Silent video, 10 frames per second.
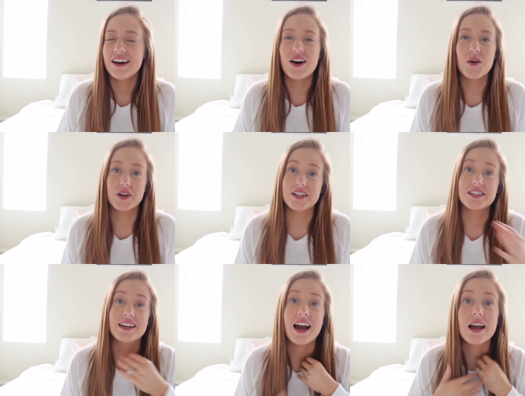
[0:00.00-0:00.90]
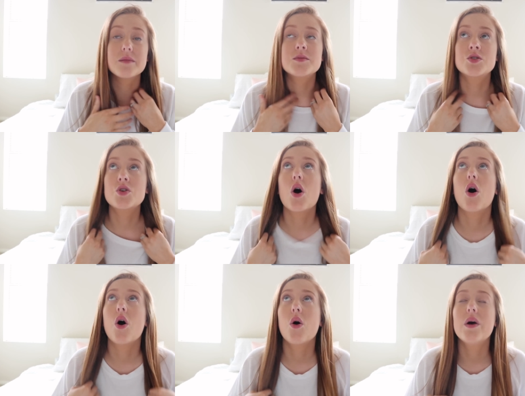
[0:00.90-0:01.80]
oh my gosh, like I am
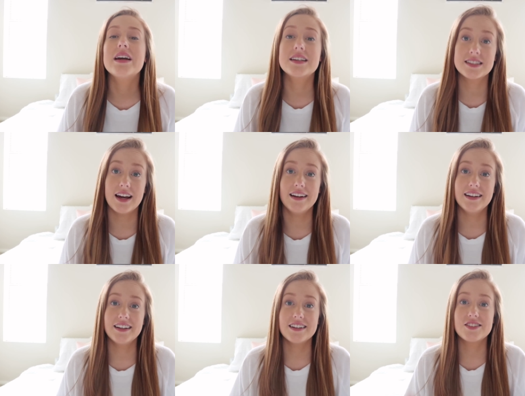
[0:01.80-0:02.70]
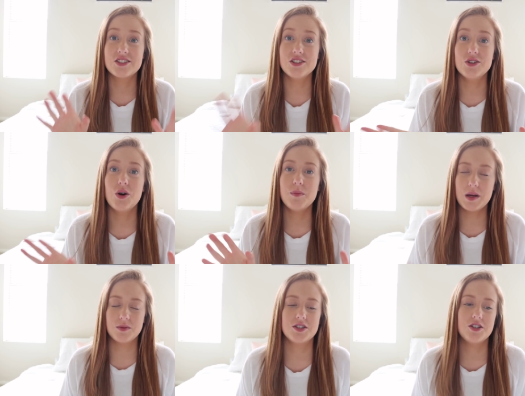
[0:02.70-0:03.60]
so excited to be
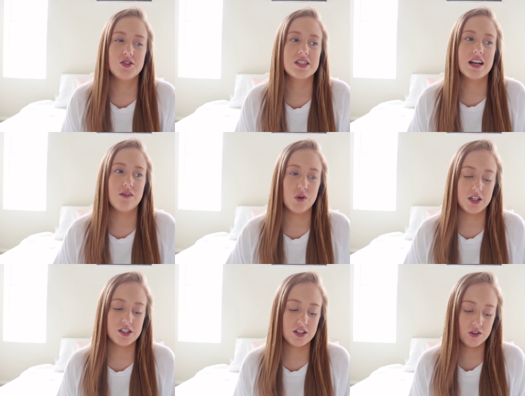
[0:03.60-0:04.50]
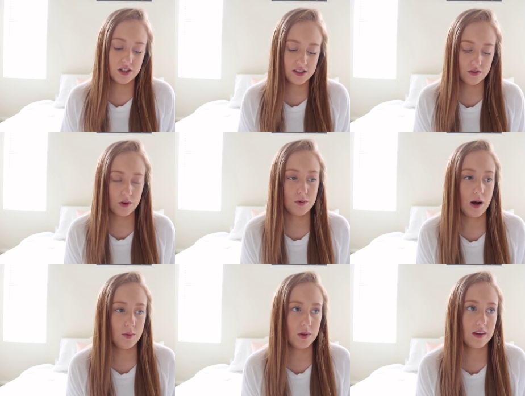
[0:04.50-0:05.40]
able to do this, and I've wanted to do this for
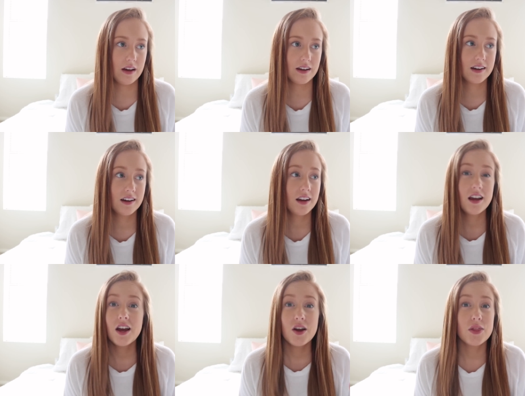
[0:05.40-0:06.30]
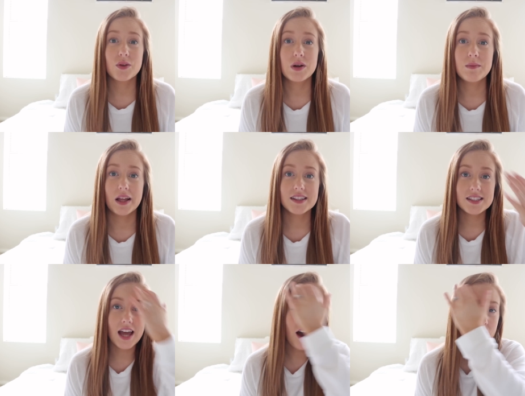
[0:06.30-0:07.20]
probably like 3 months
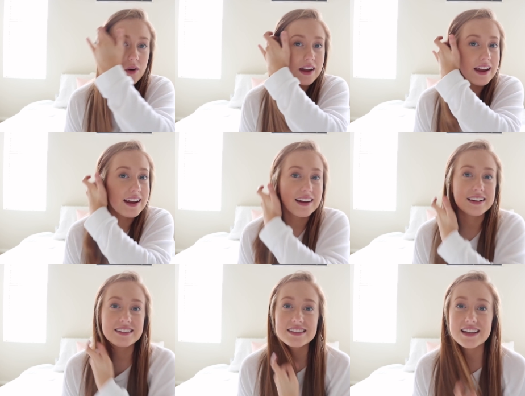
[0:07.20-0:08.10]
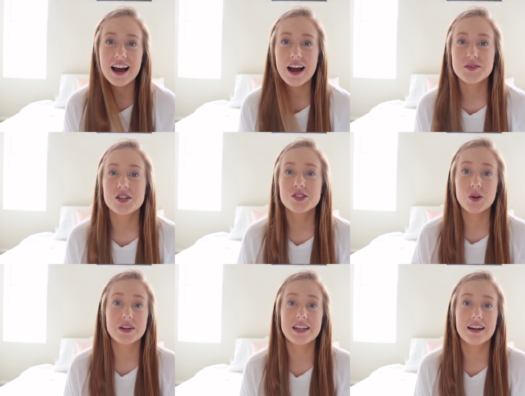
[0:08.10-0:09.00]
now, and I'm just
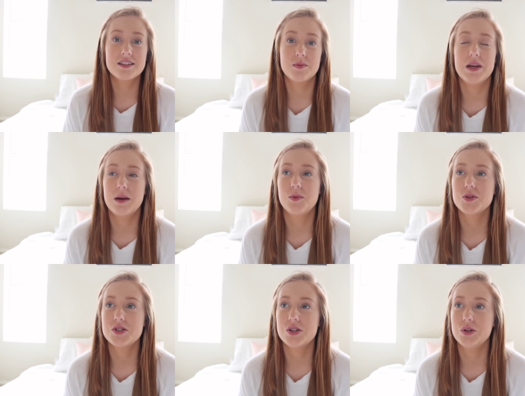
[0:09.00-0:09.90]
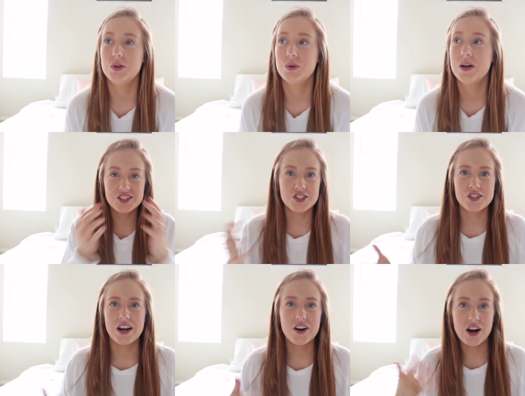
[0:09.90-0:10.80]
so excited to be able to
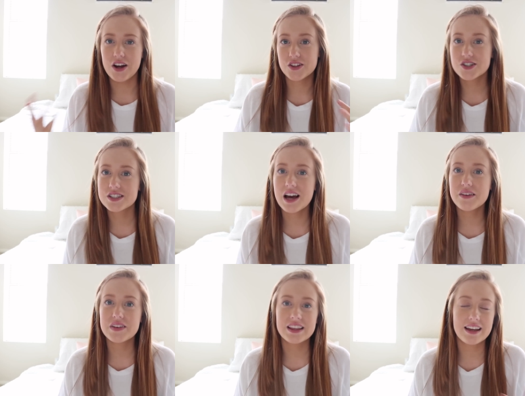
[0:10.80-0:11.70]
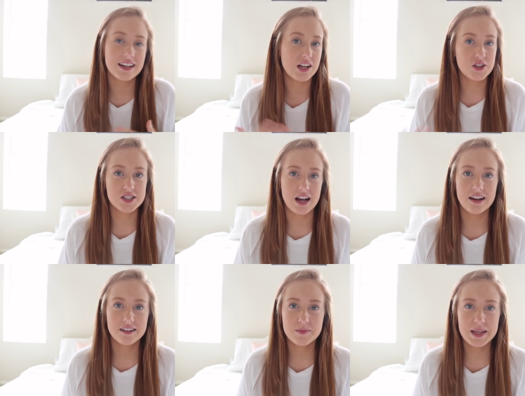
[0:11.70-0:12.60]
share other stuff and like another
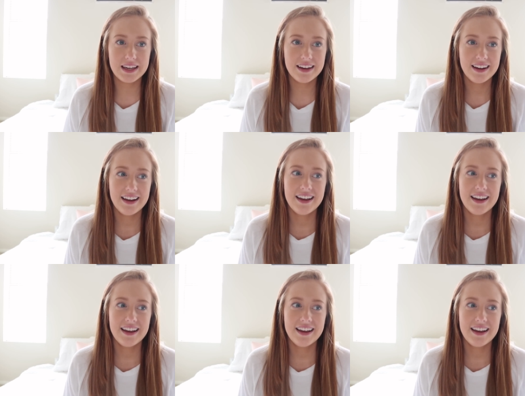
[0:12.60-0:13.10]
side of me